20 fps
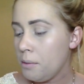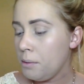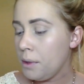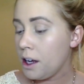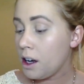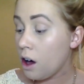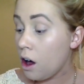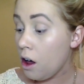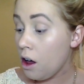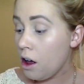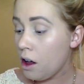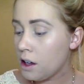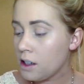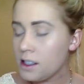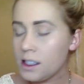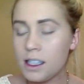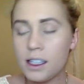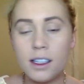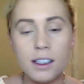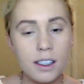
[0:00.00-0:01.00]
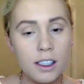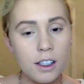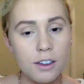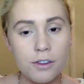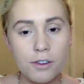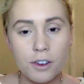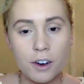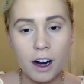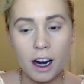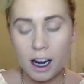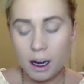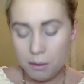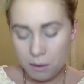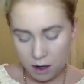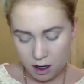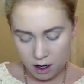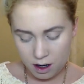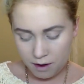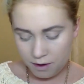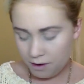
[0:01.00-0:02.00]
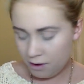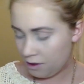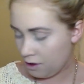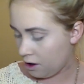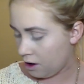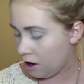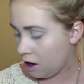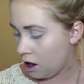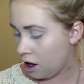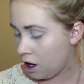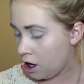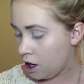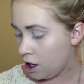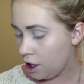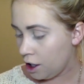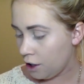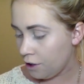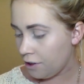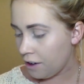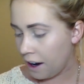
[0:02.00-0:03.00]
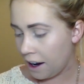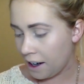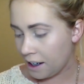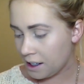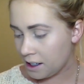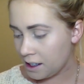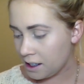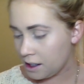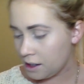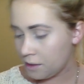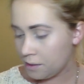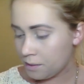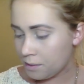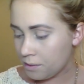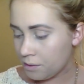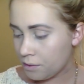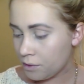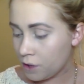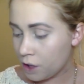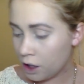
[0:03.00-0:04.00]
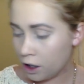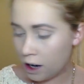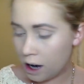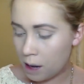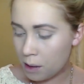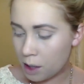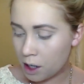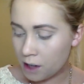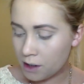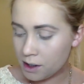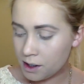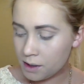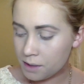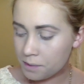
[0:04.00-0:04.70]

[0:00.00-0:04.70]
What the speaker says: because it is the frame of your face, your eyebrows.